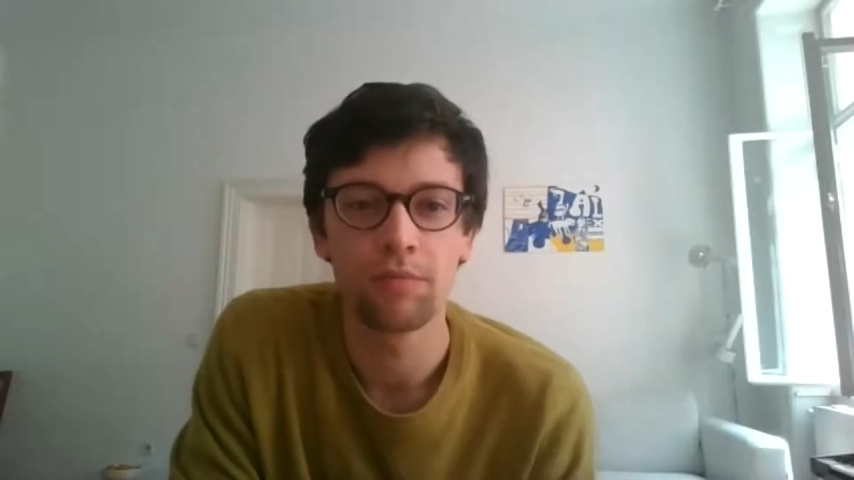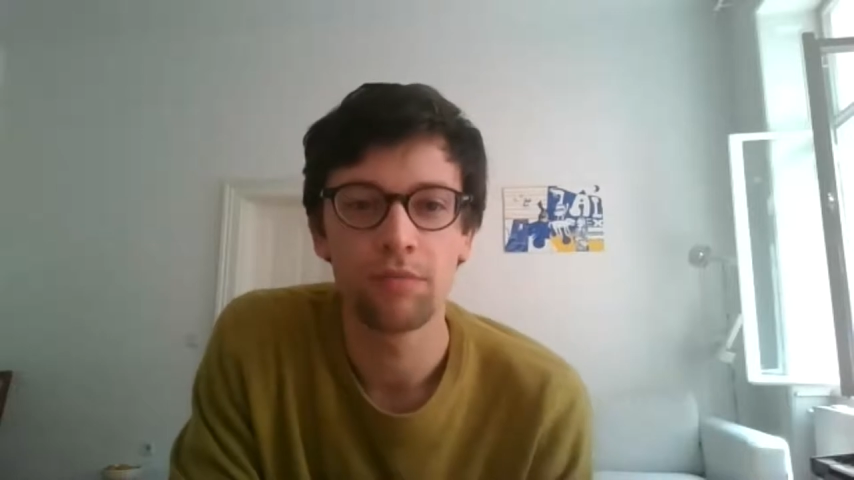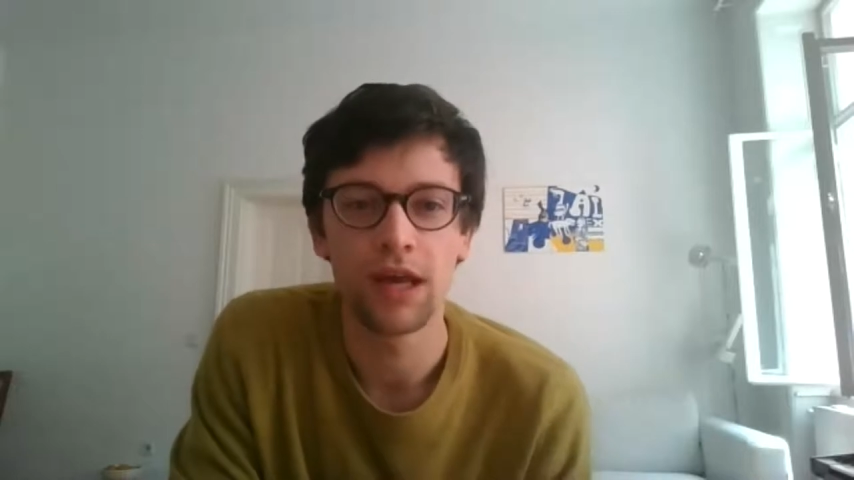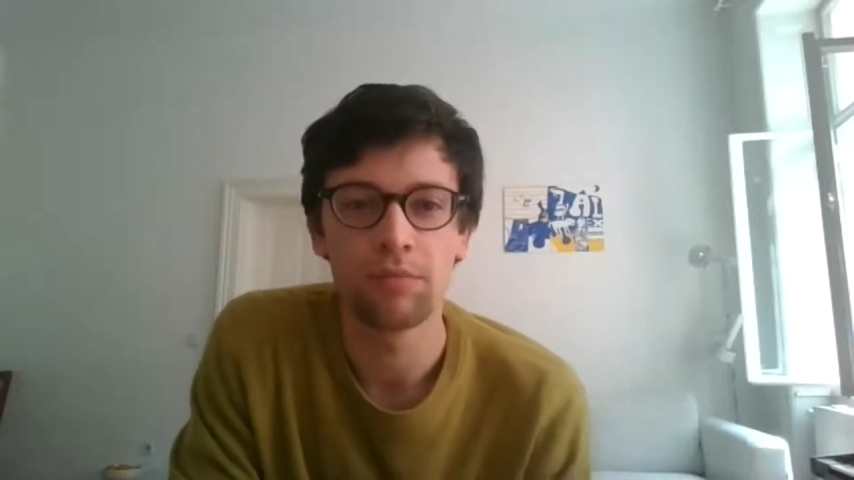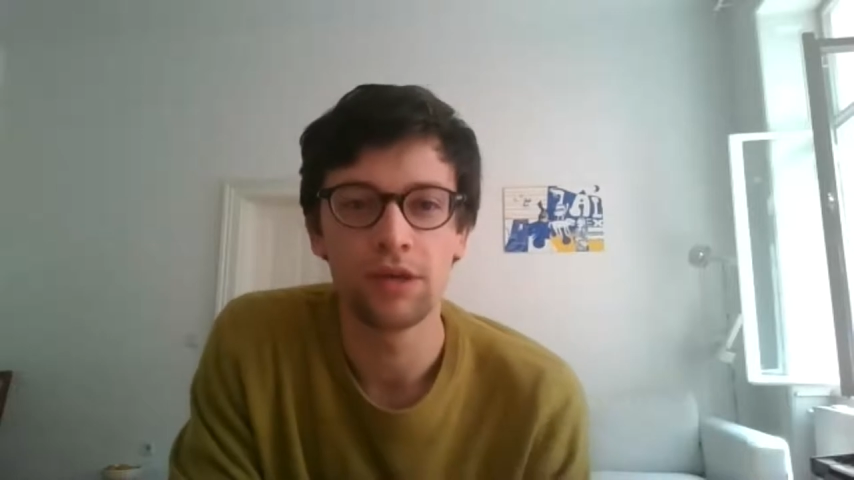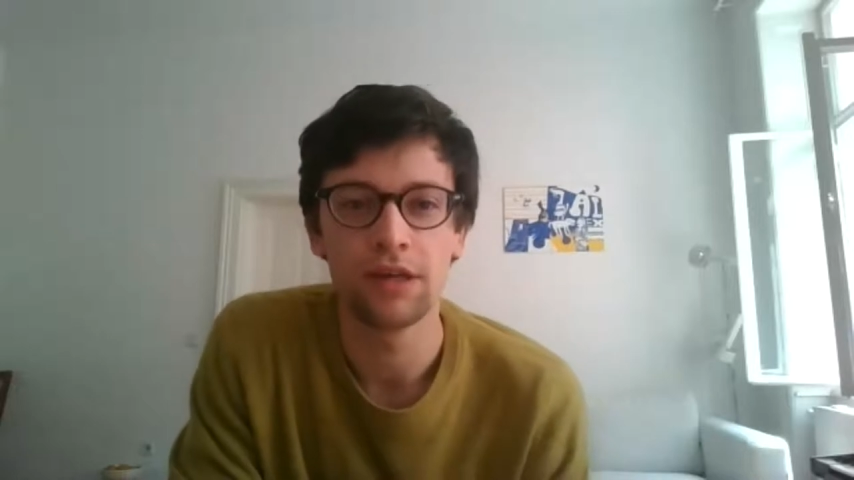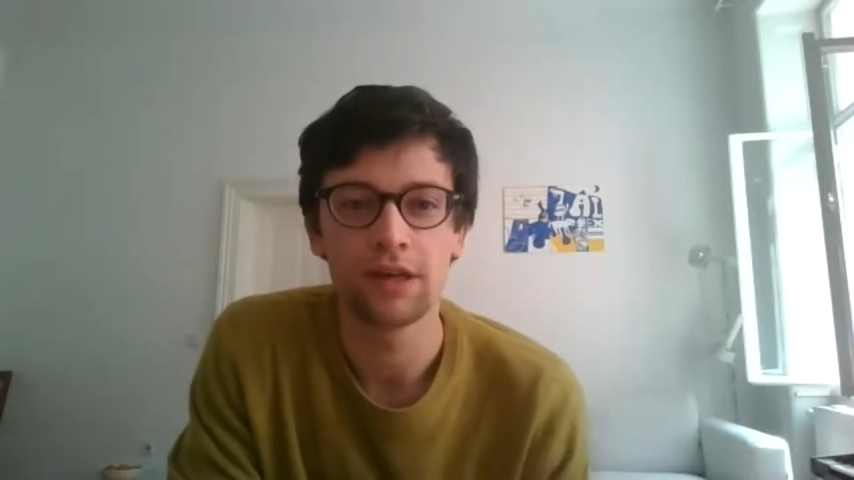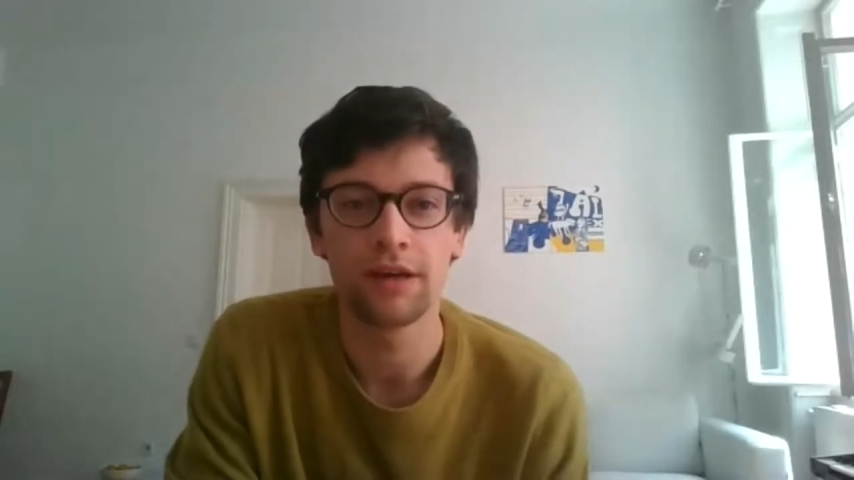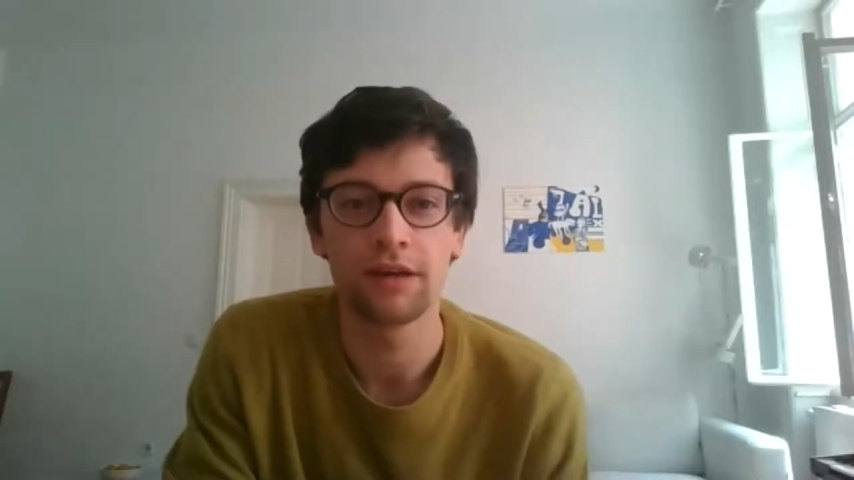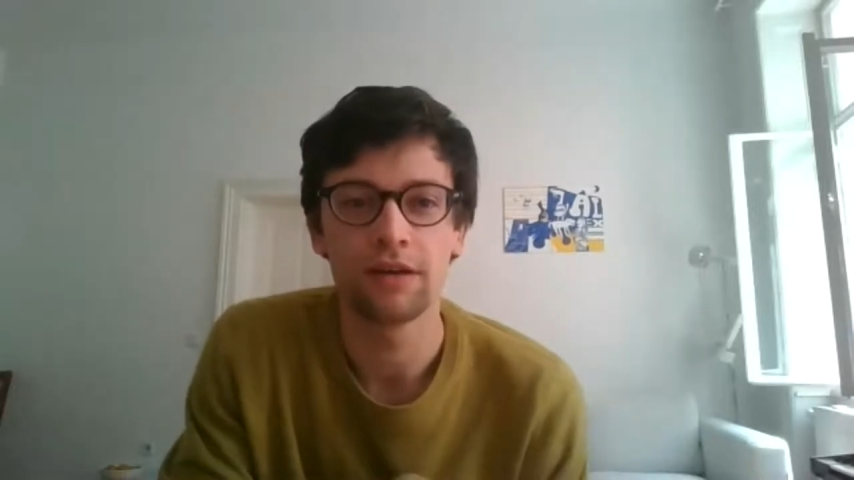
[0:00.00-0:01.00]
maybe
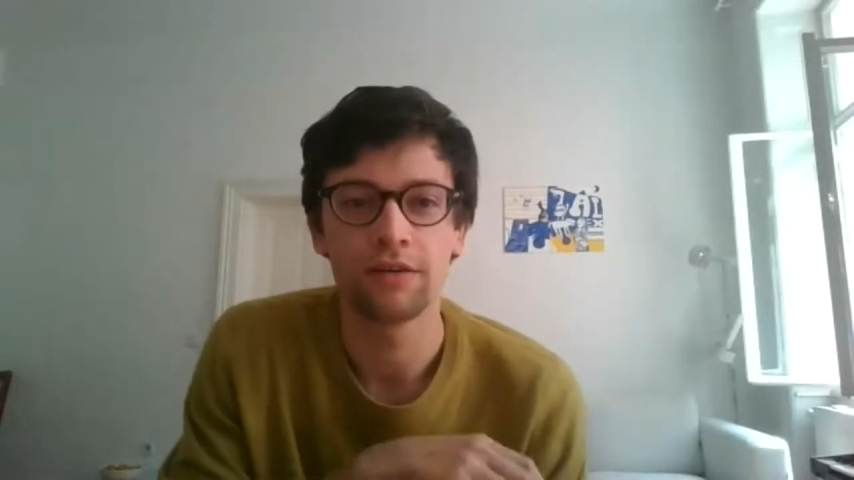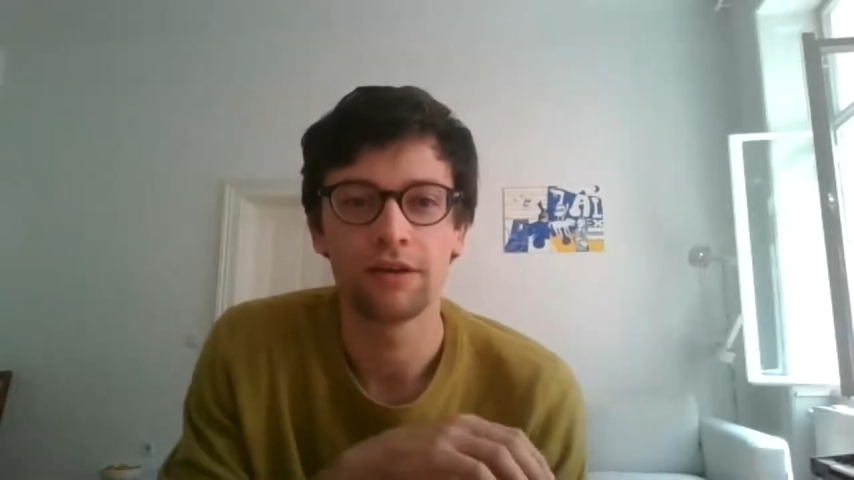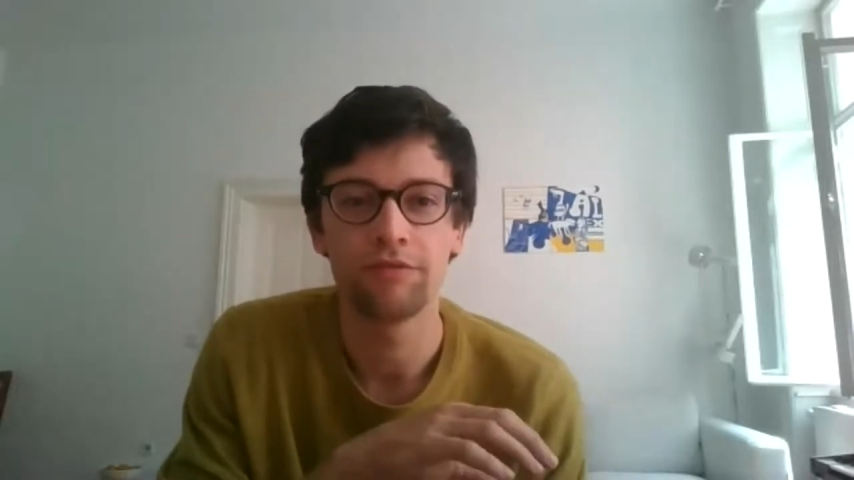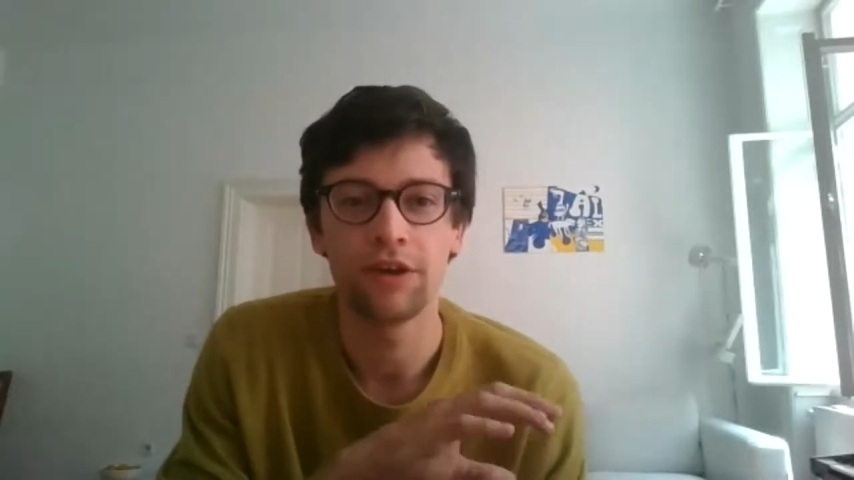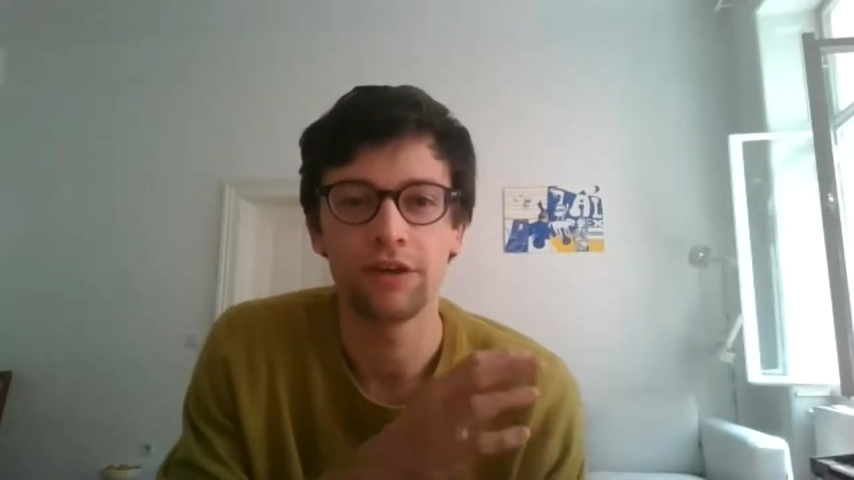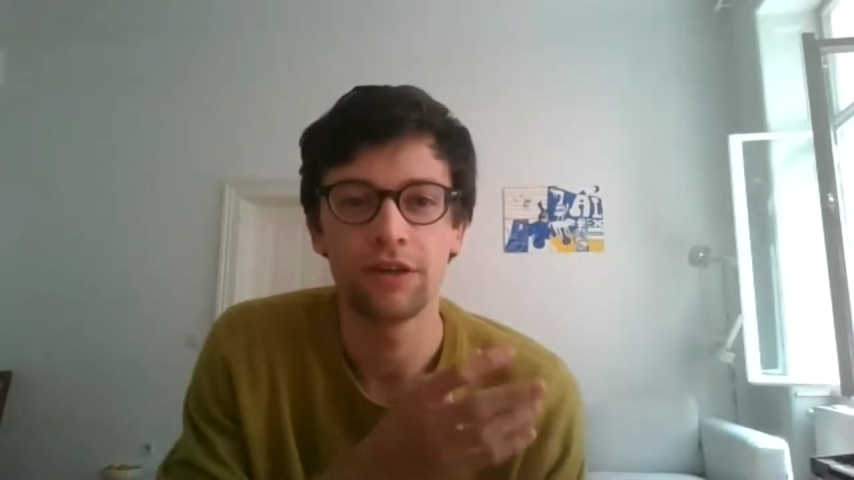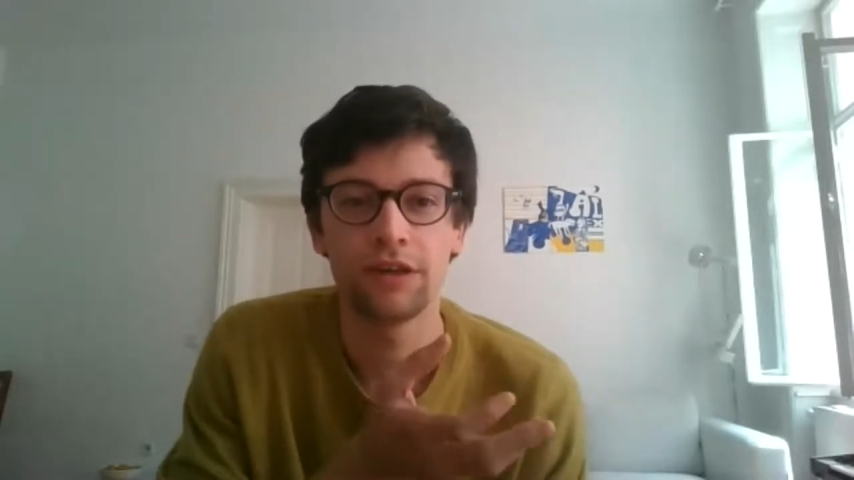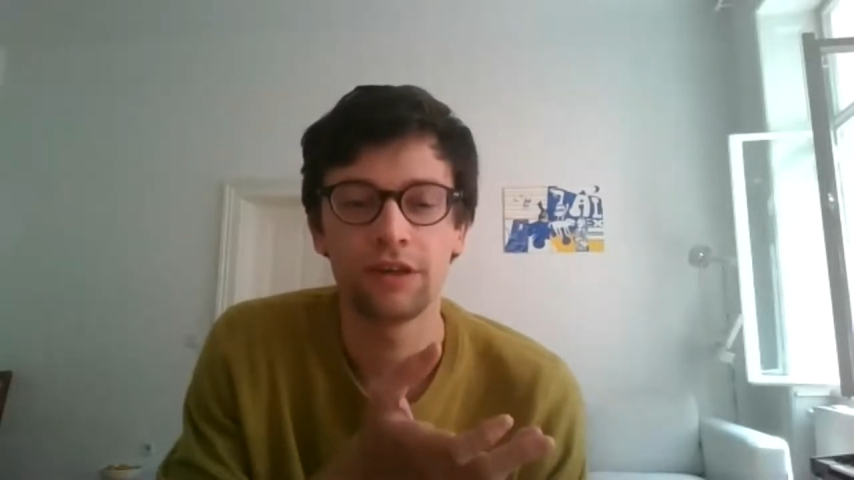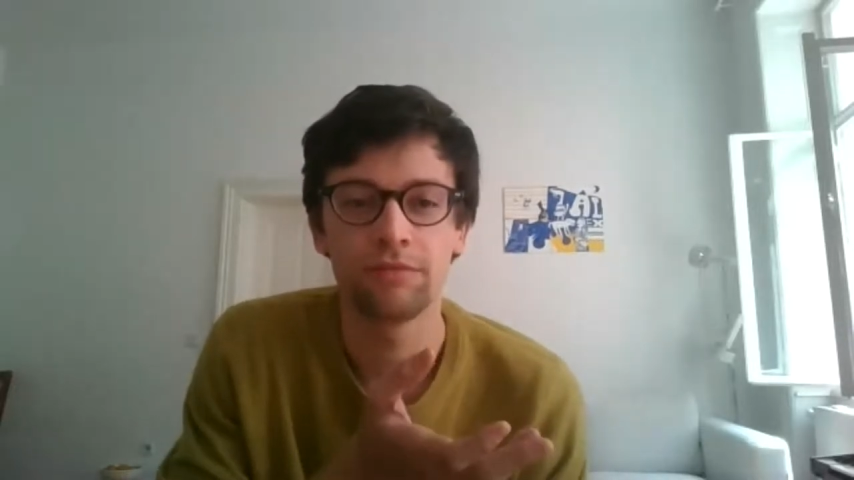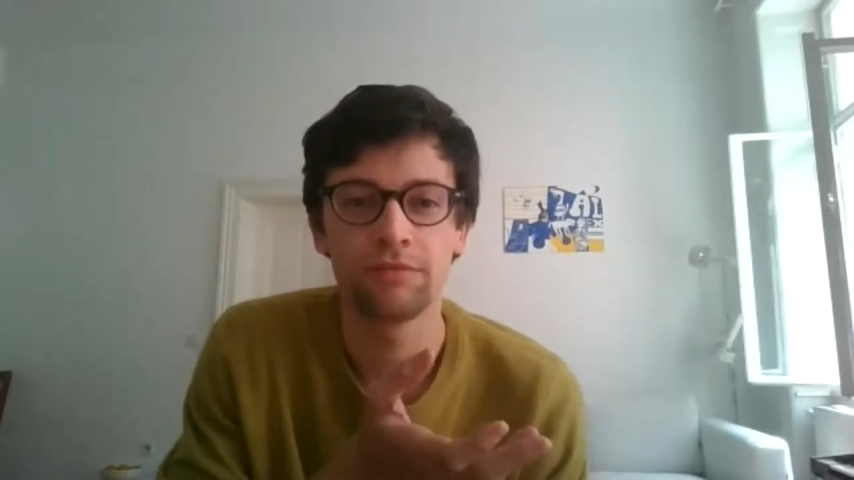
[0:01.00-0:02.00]
a
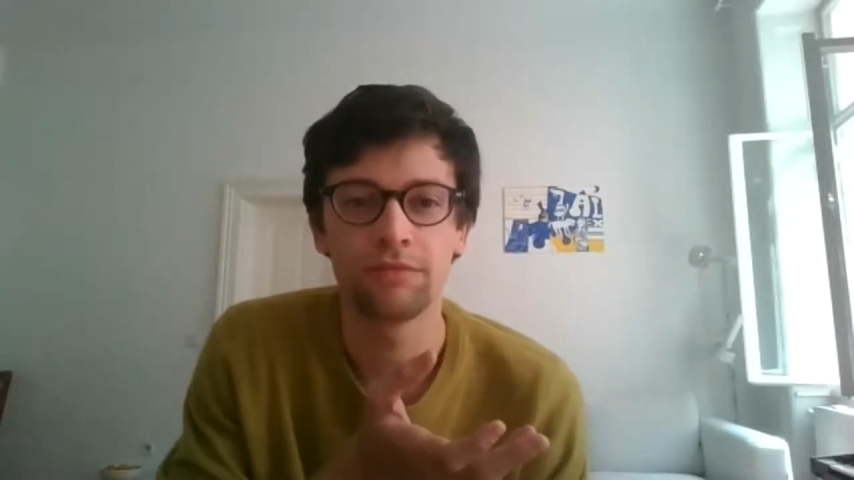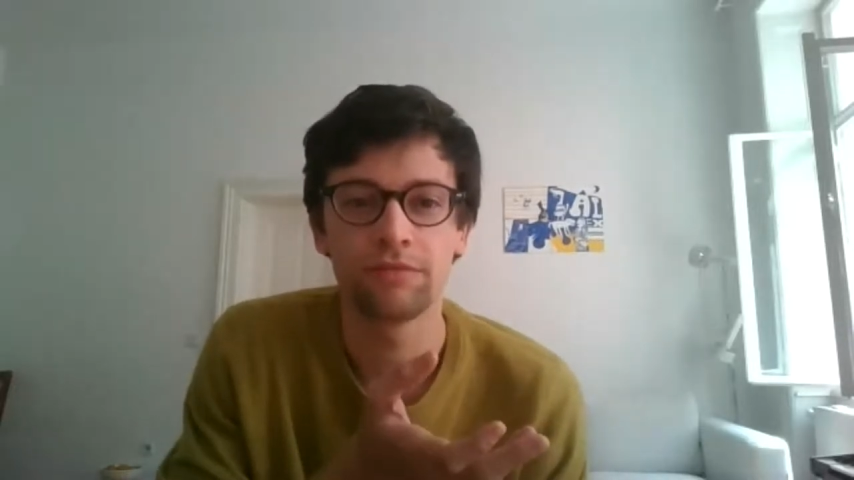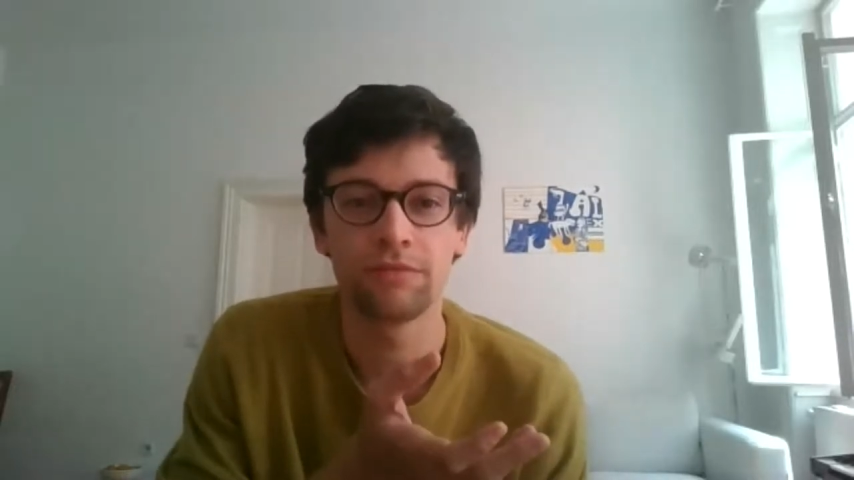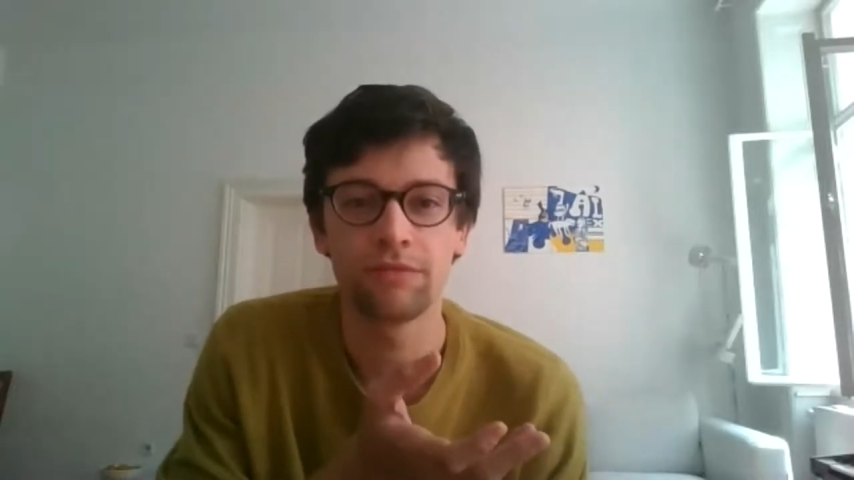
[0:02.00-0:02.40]
very